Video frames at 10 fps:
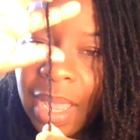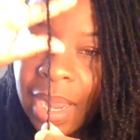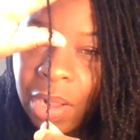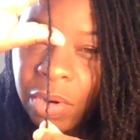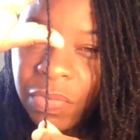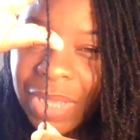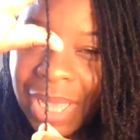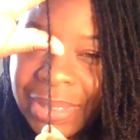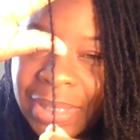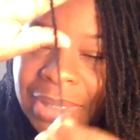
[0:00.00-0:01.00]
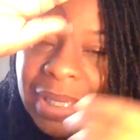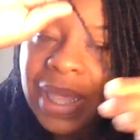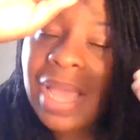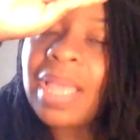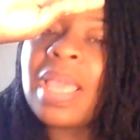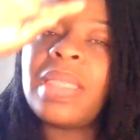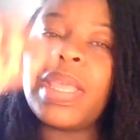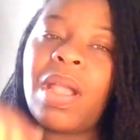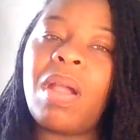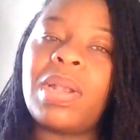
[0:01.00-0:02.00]
and I don't know if you guys can see that,
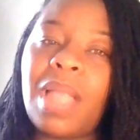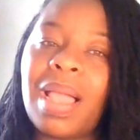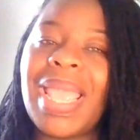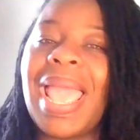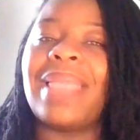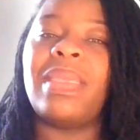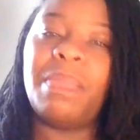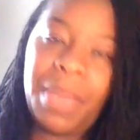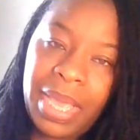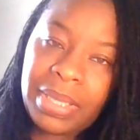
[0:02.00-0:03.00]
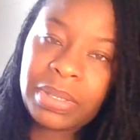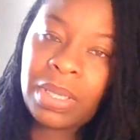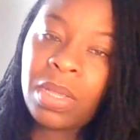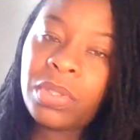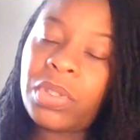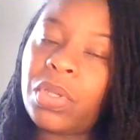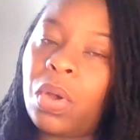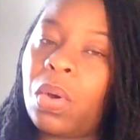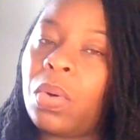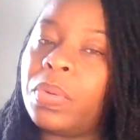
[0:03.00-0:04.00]
they are locked at the base.
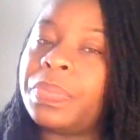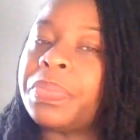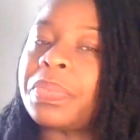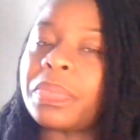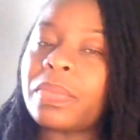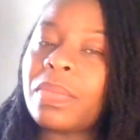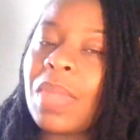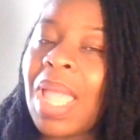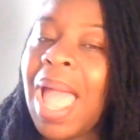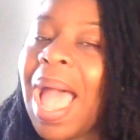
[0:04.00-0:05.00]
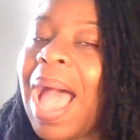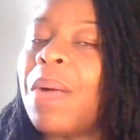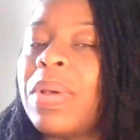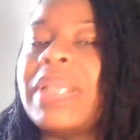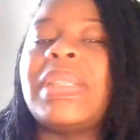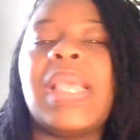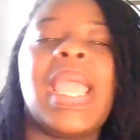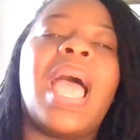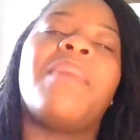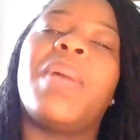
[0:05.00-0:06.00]
So I want to say
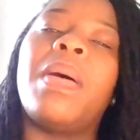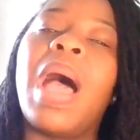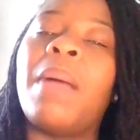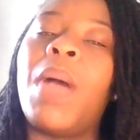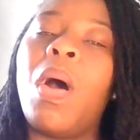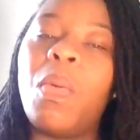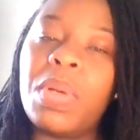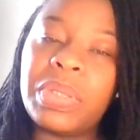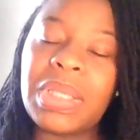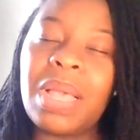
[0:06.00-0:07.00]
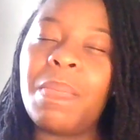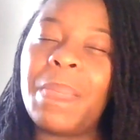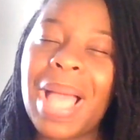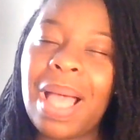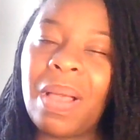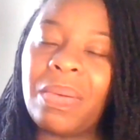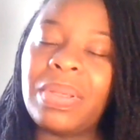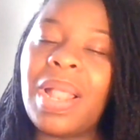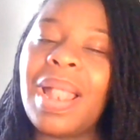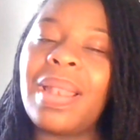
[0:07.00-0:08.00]
I'm almost
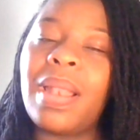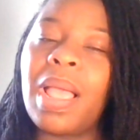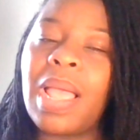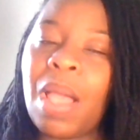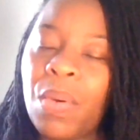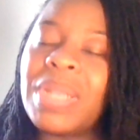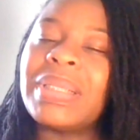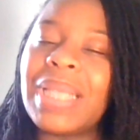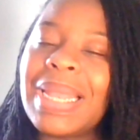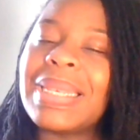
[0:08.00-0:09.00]
about, I want to say